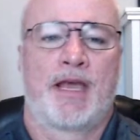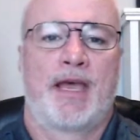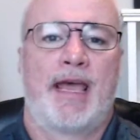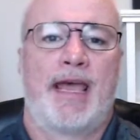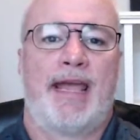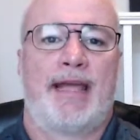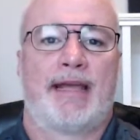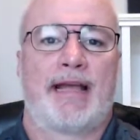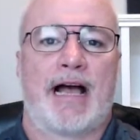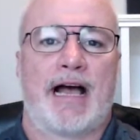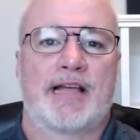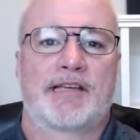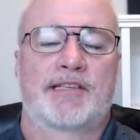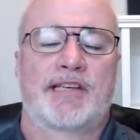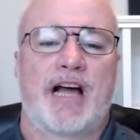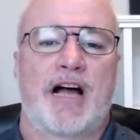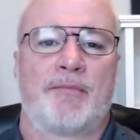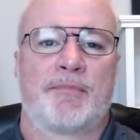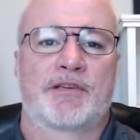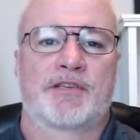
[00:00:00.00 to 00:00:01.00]
Hey guys,
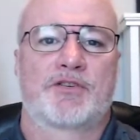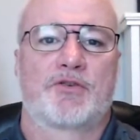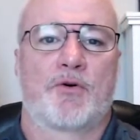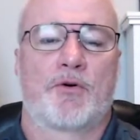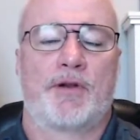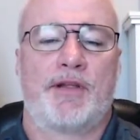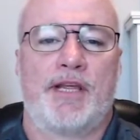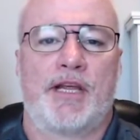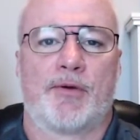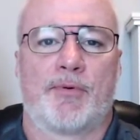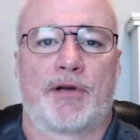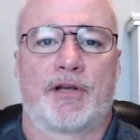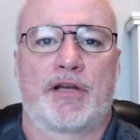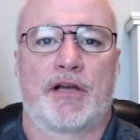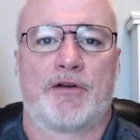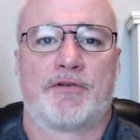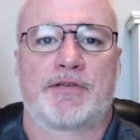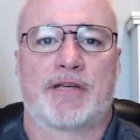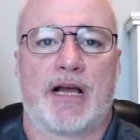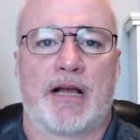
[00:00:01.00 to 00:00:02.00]
Thomas Dougherty here with
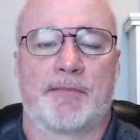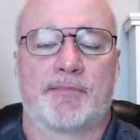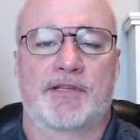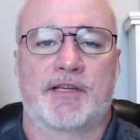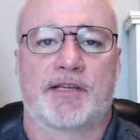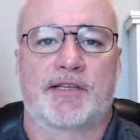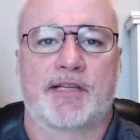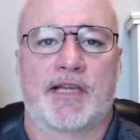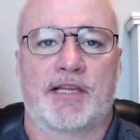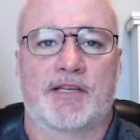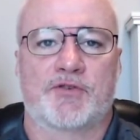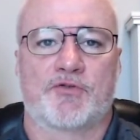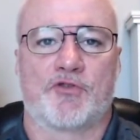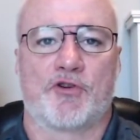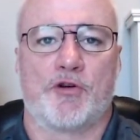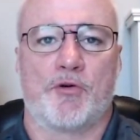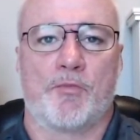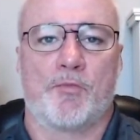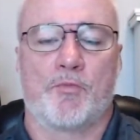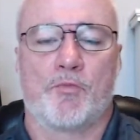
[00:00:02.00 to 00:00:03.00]
Go Time Success
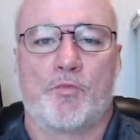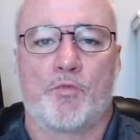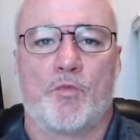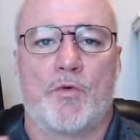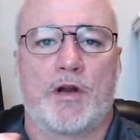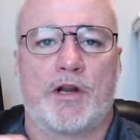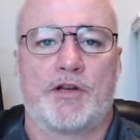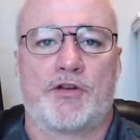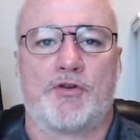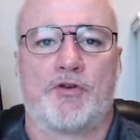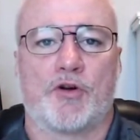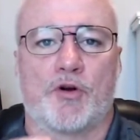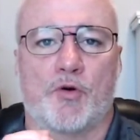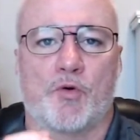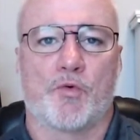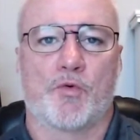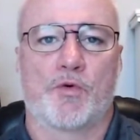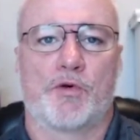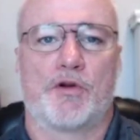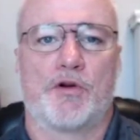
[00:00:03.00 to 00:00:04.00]
Group. Want to do a
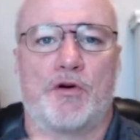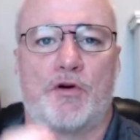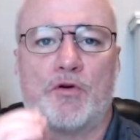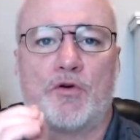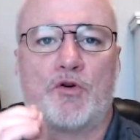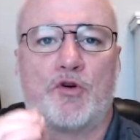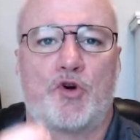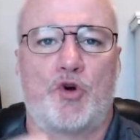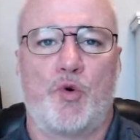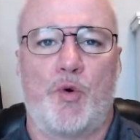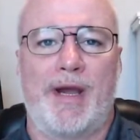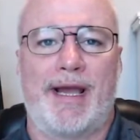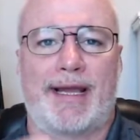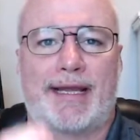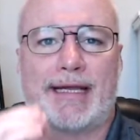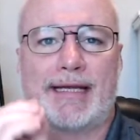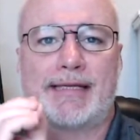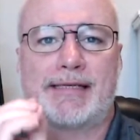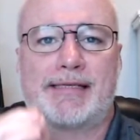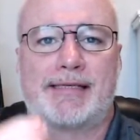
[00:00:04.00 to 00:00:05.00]
real
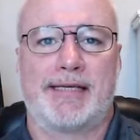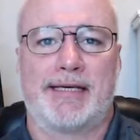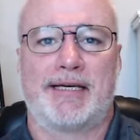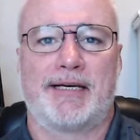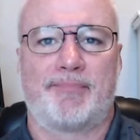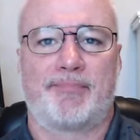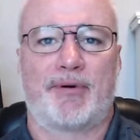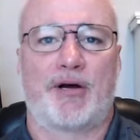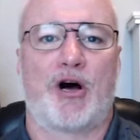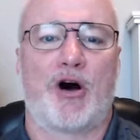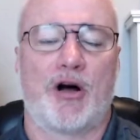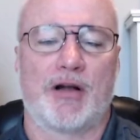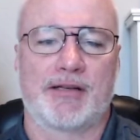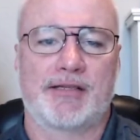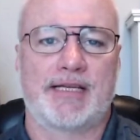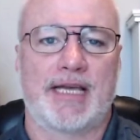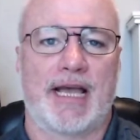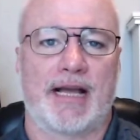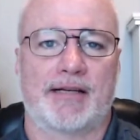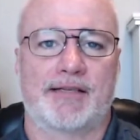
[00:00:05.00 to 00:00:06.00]
quick tip on
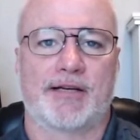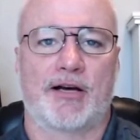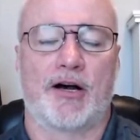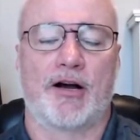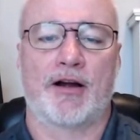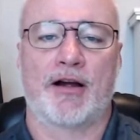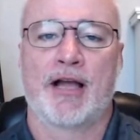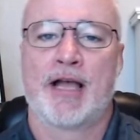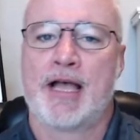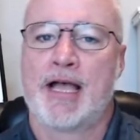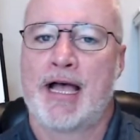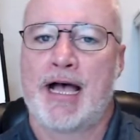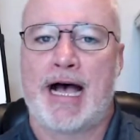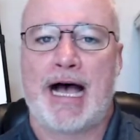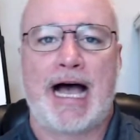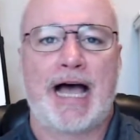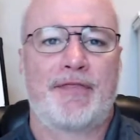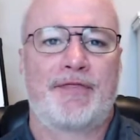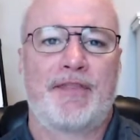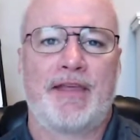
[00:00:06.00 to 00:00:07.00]
tech talk.
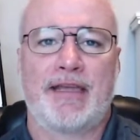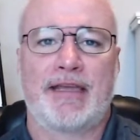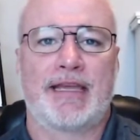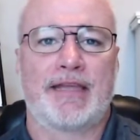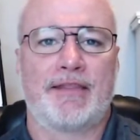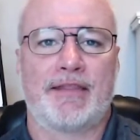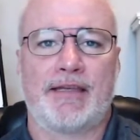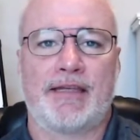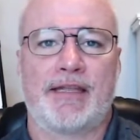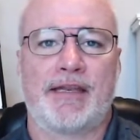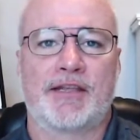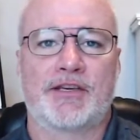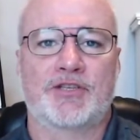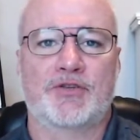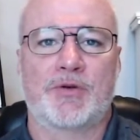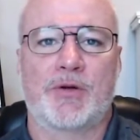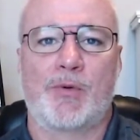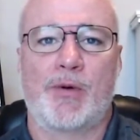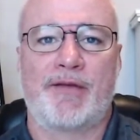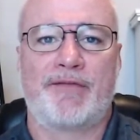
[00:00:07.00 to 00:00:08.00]
I think in the
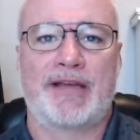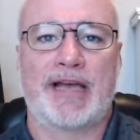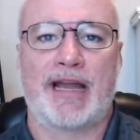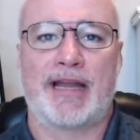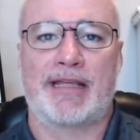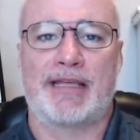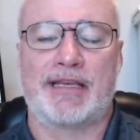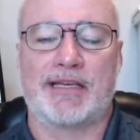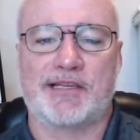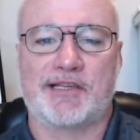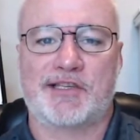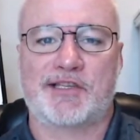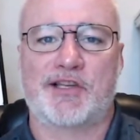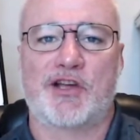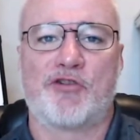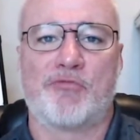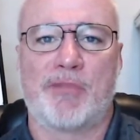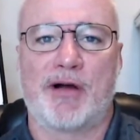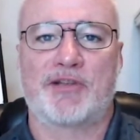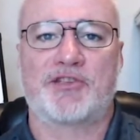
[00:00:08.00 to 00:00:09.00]
industry we've got to get
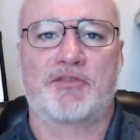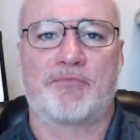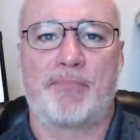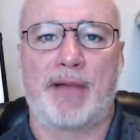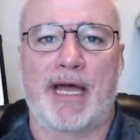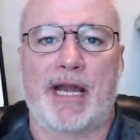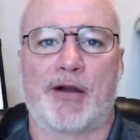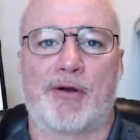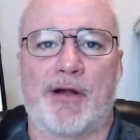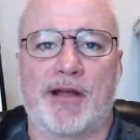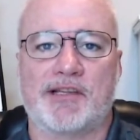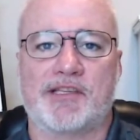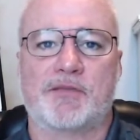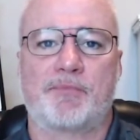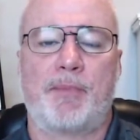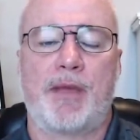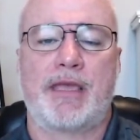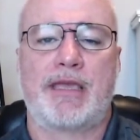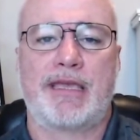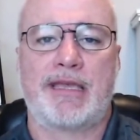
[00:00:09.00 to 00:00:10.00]
so much better at
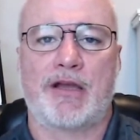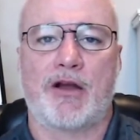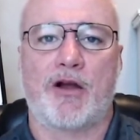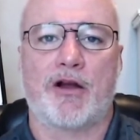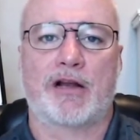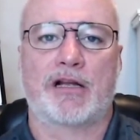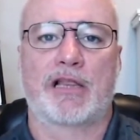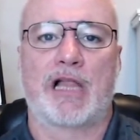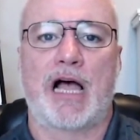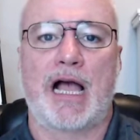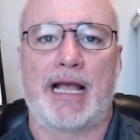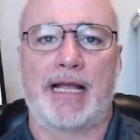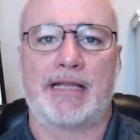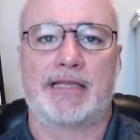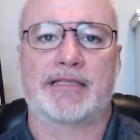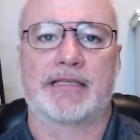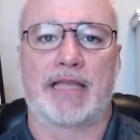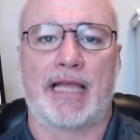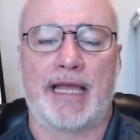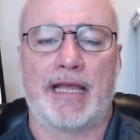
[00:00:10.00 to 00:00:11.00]
speaking our
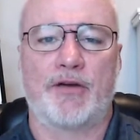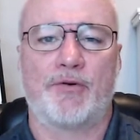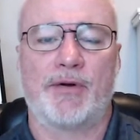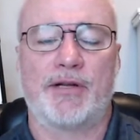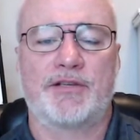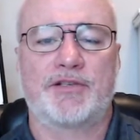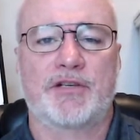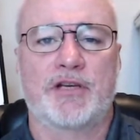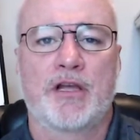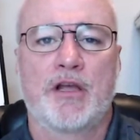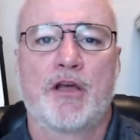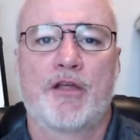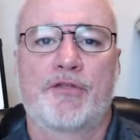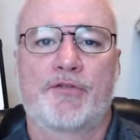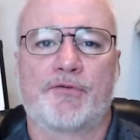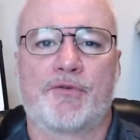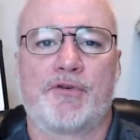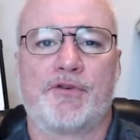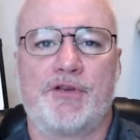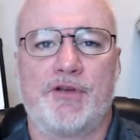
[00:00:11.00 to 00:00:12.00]
clients' language
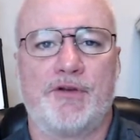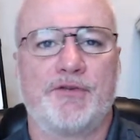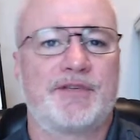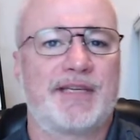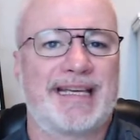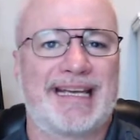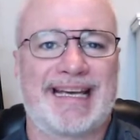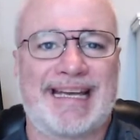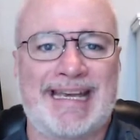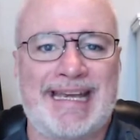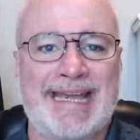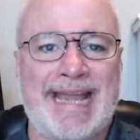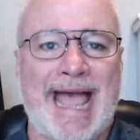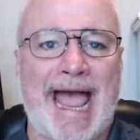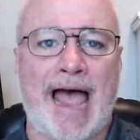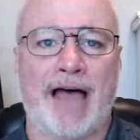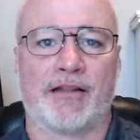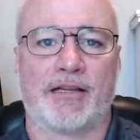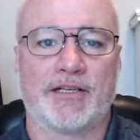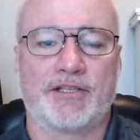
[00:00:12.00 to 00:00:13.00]
through using
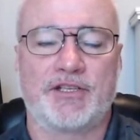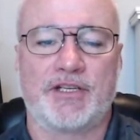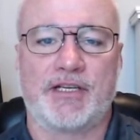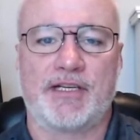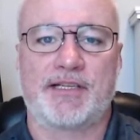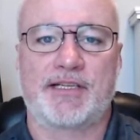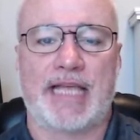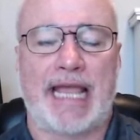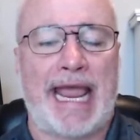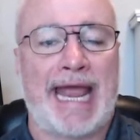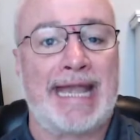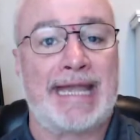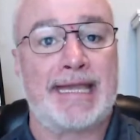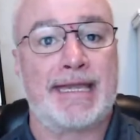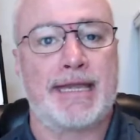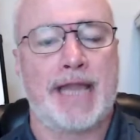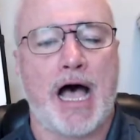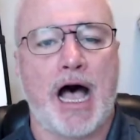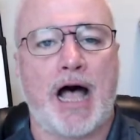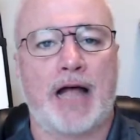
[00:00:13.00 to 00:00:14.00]
analogies
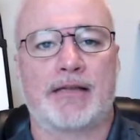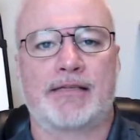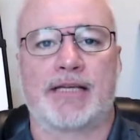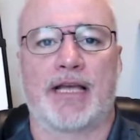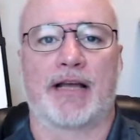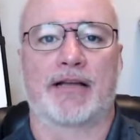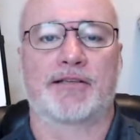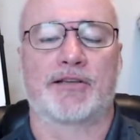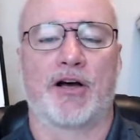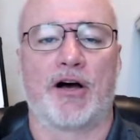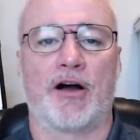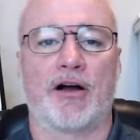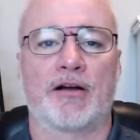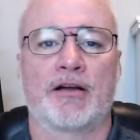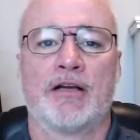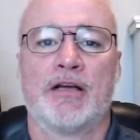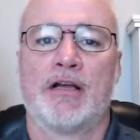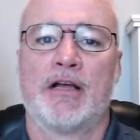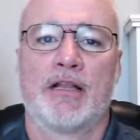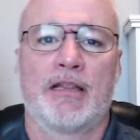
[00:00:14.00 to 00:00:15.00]
and not tech talk.
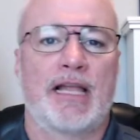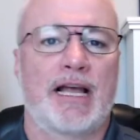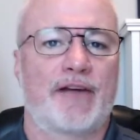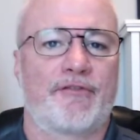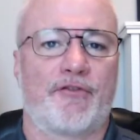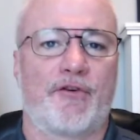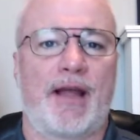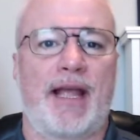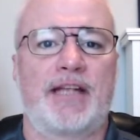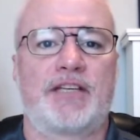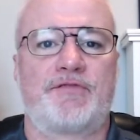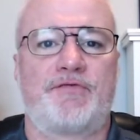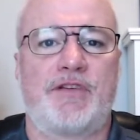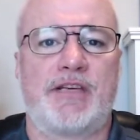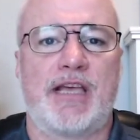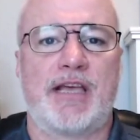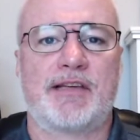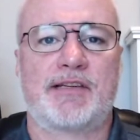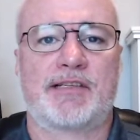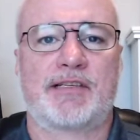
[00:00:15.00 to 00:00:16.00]
Like for
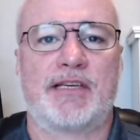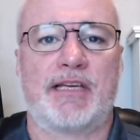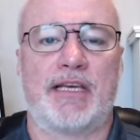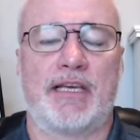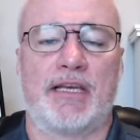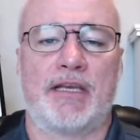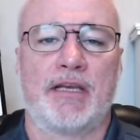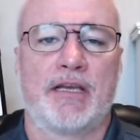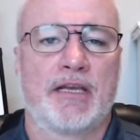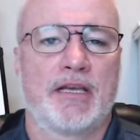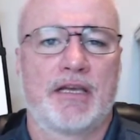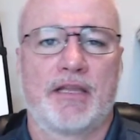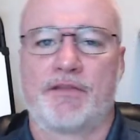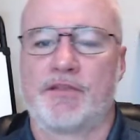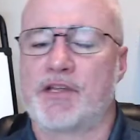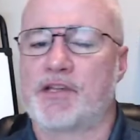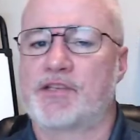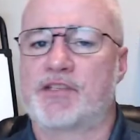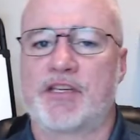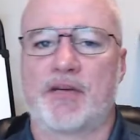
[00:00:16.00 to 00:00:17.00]
HVAC,
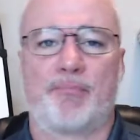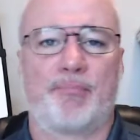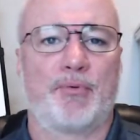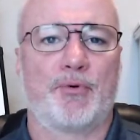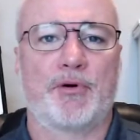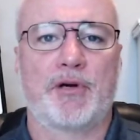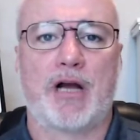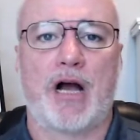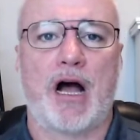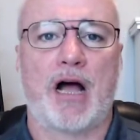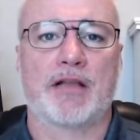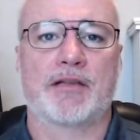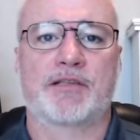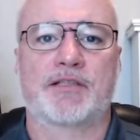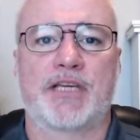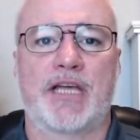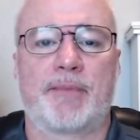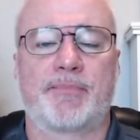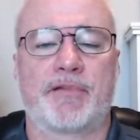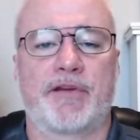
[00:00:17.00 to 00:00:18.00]
the simple
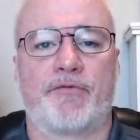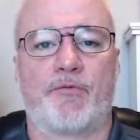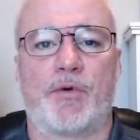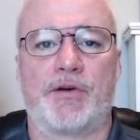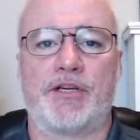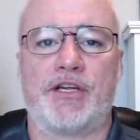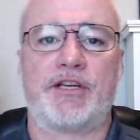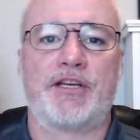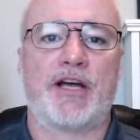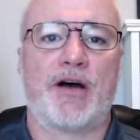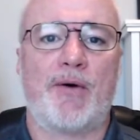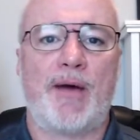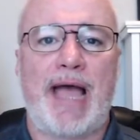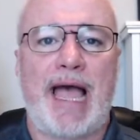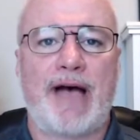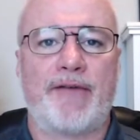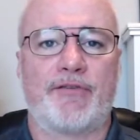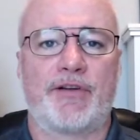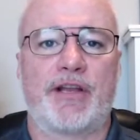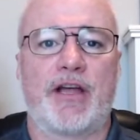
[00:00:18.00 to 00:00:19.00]
concept of when you don't
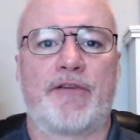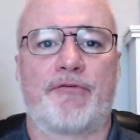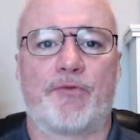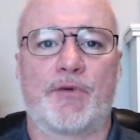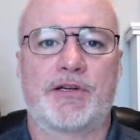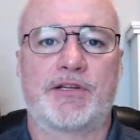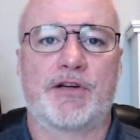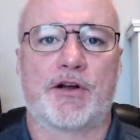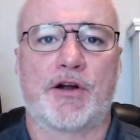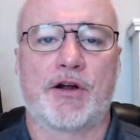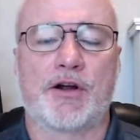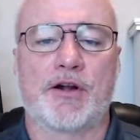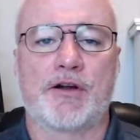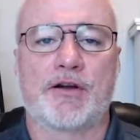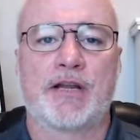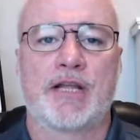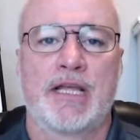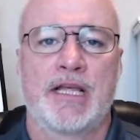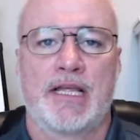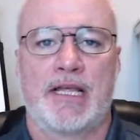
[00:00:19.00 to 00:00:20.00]
have enough
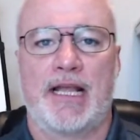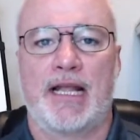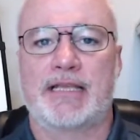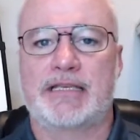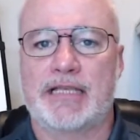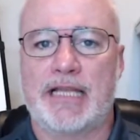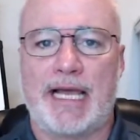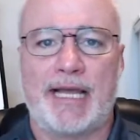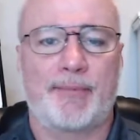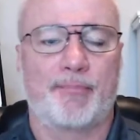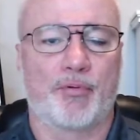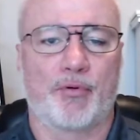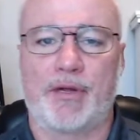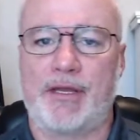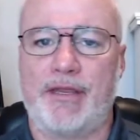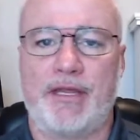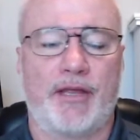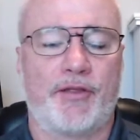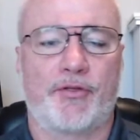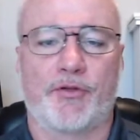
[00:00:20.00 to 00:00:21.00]
return, it's like
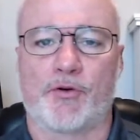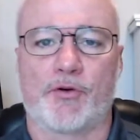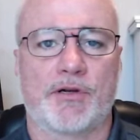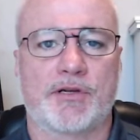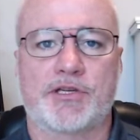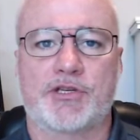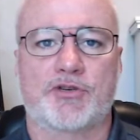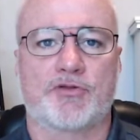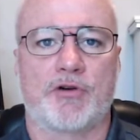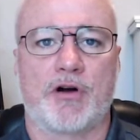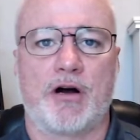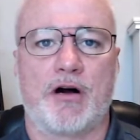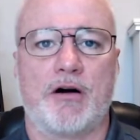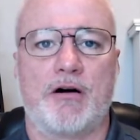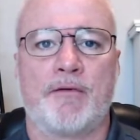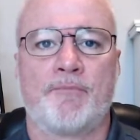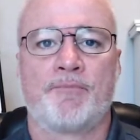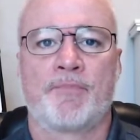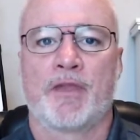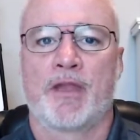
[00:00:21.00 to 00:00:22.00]
breathing through a straw.